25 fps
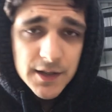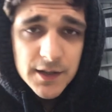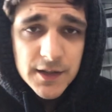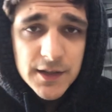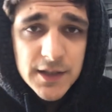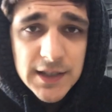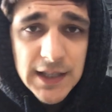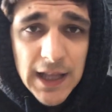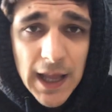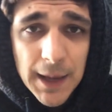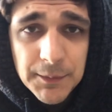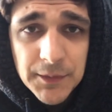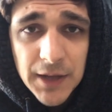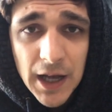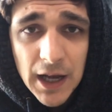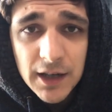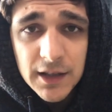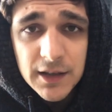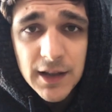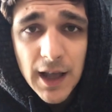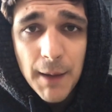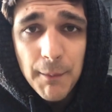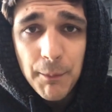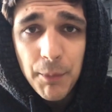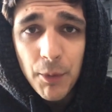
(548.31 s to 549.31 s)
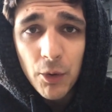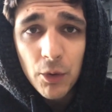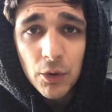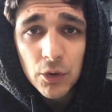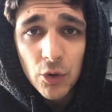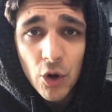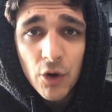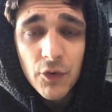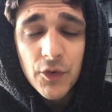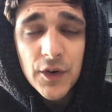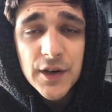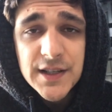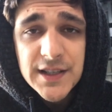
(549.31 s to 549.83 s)
slam dunk that
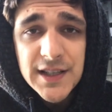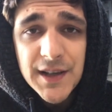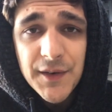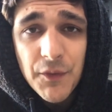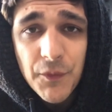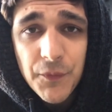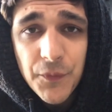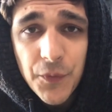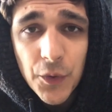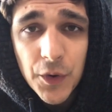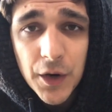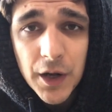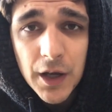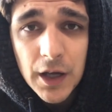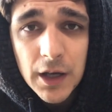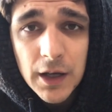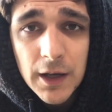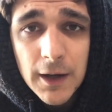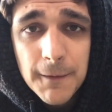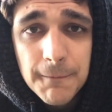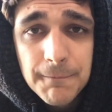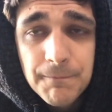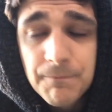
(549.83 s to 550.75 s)
ball over a seven footer,